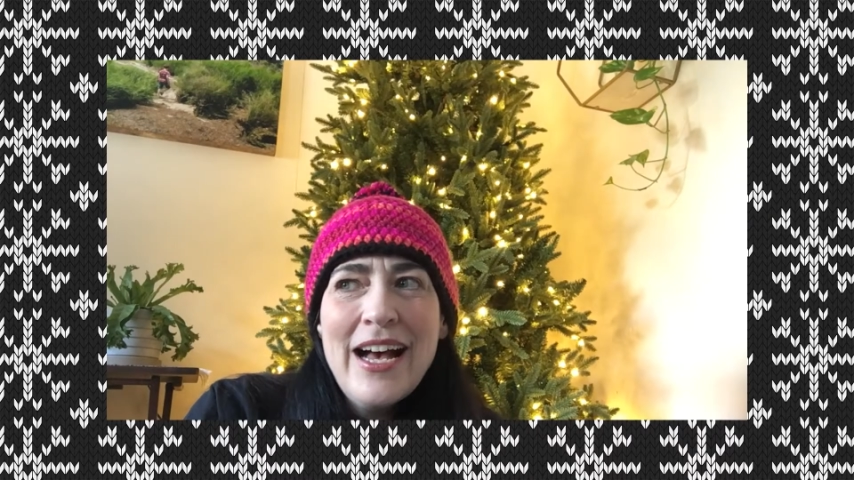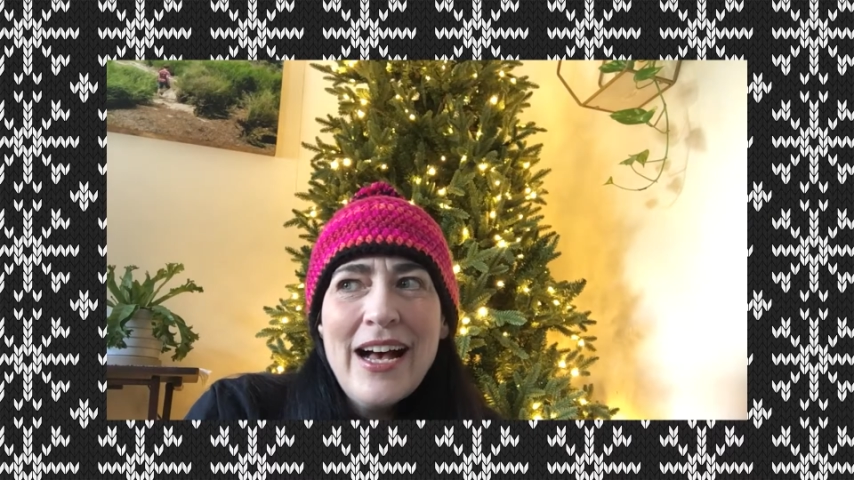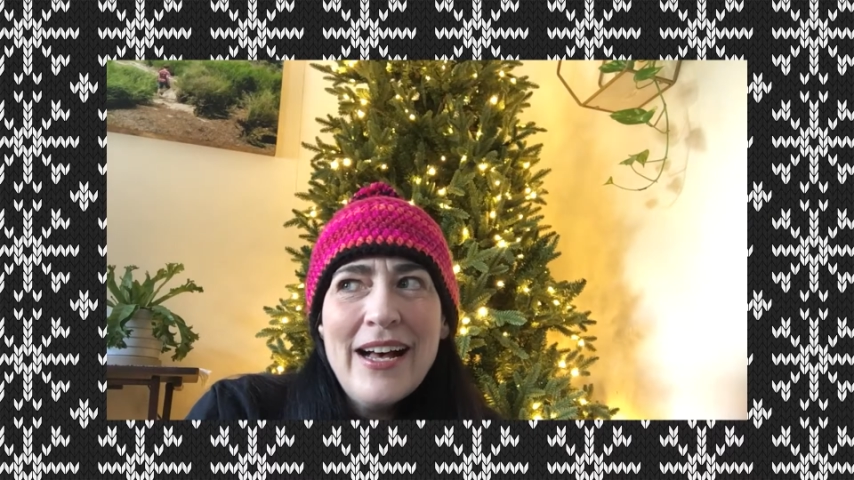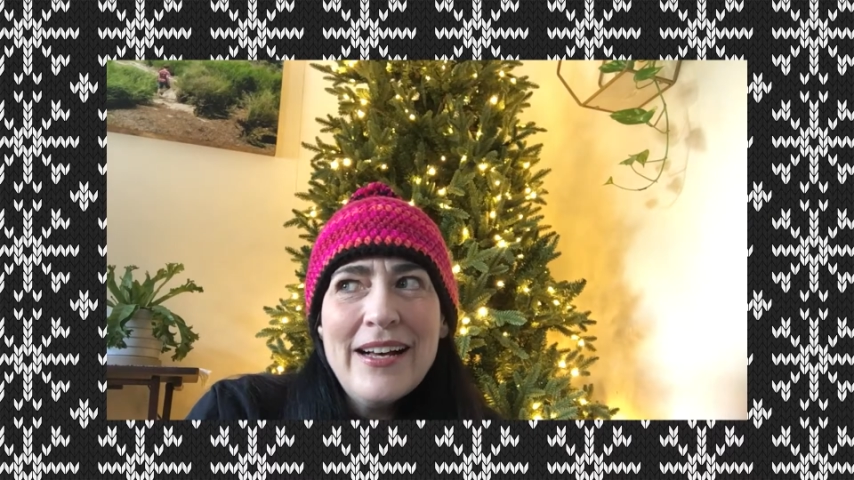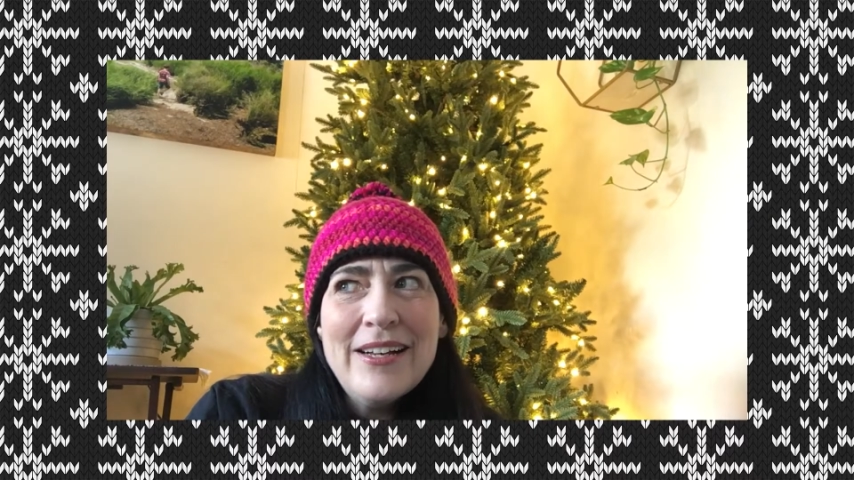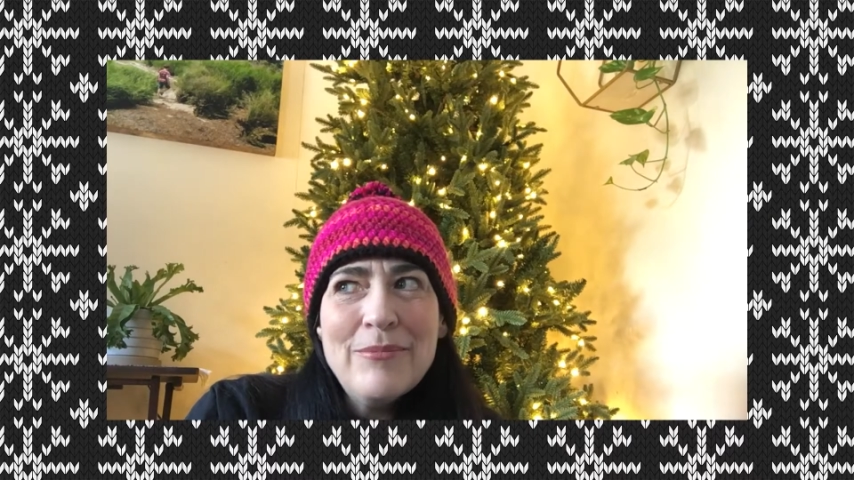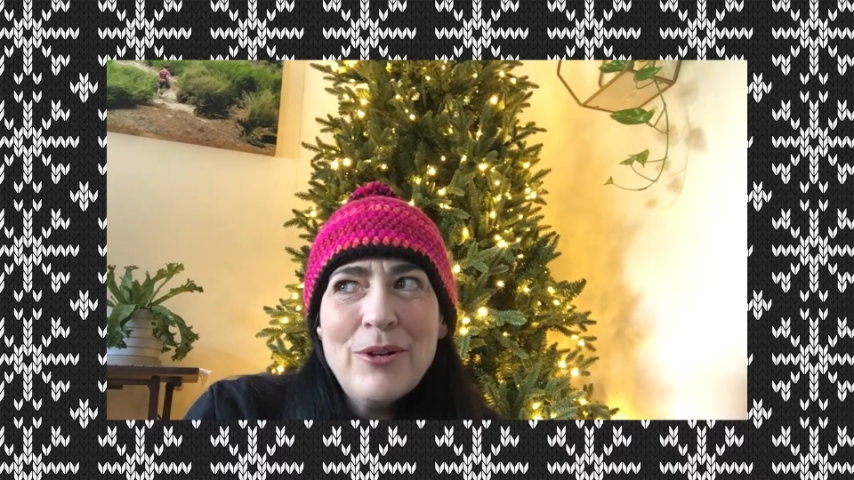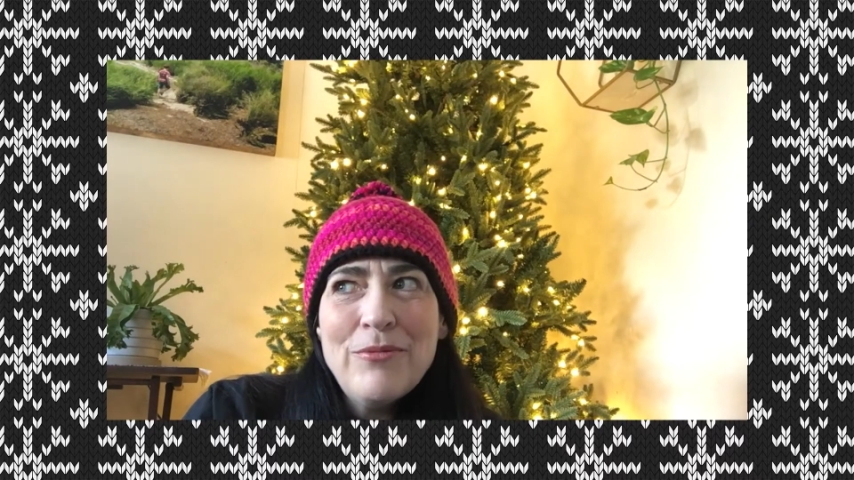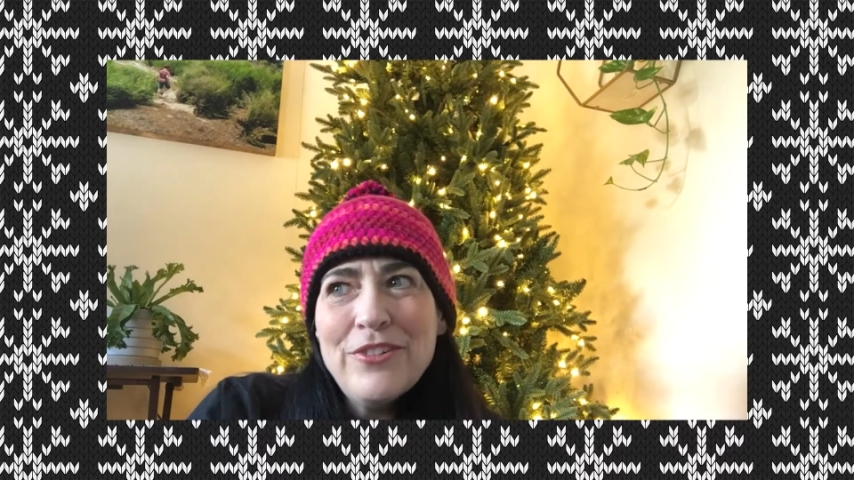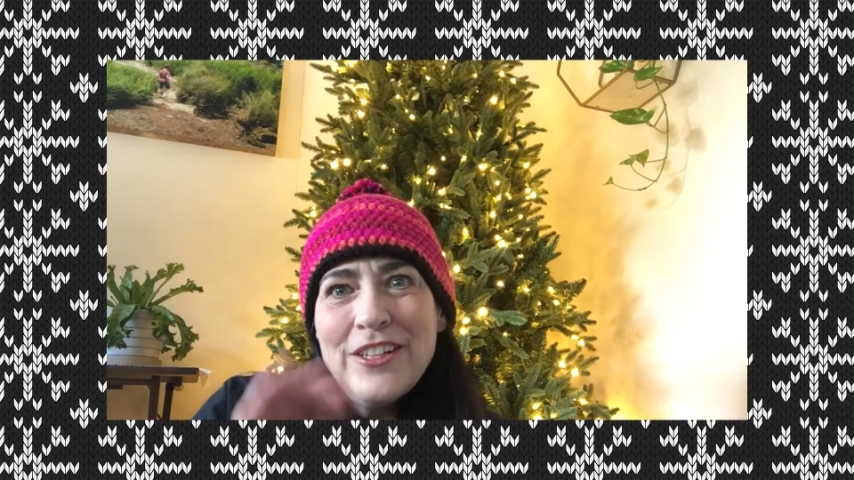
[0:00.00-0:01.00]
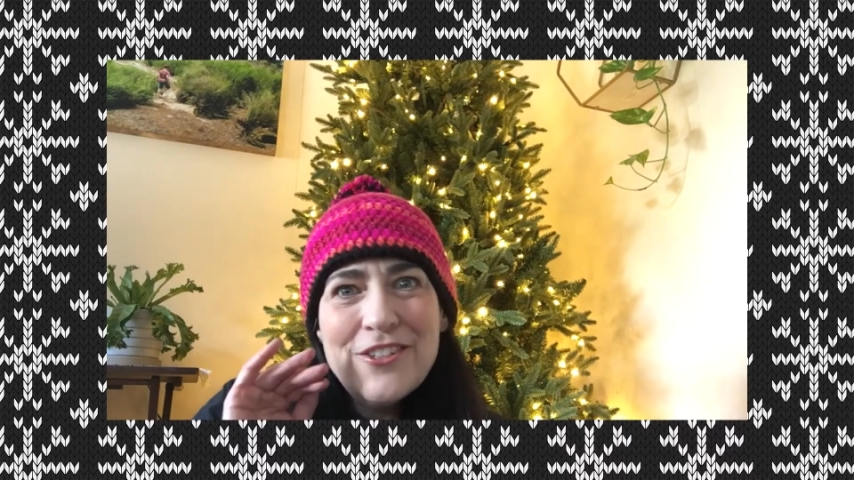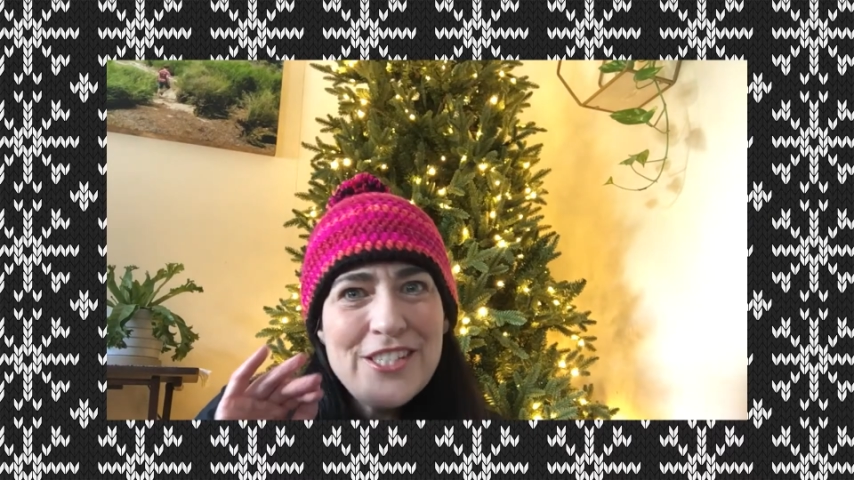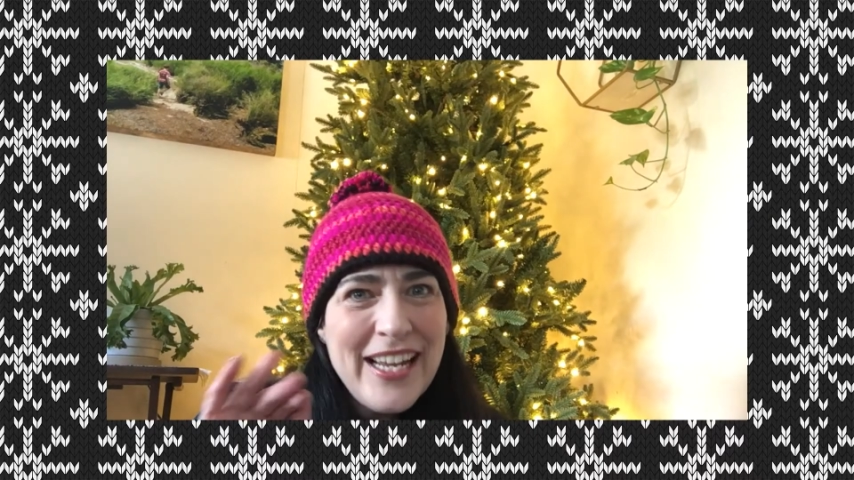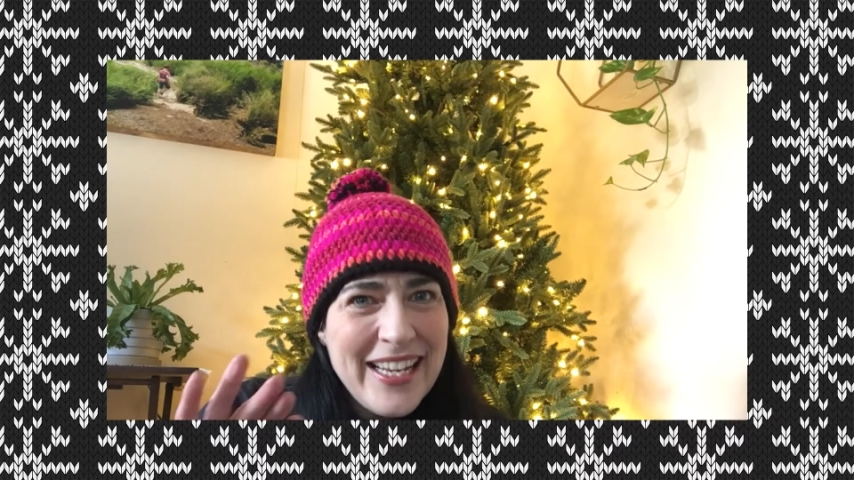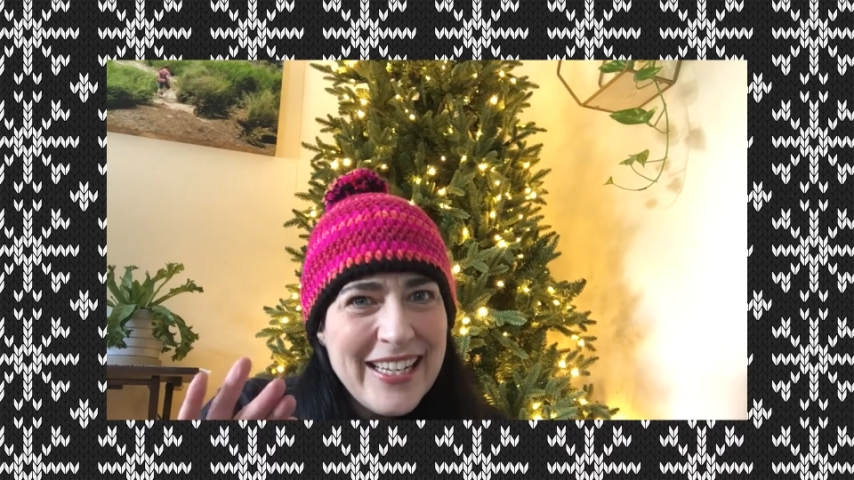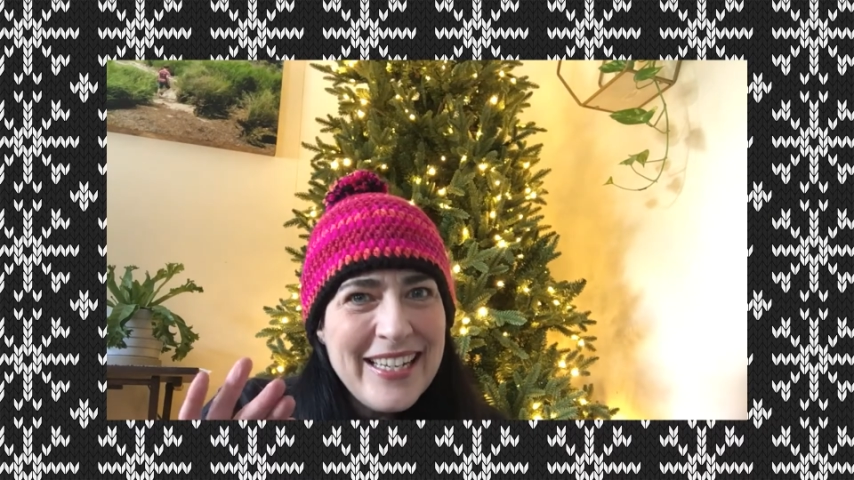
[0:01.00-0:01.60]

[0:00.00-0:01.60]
Hopefully you're taking it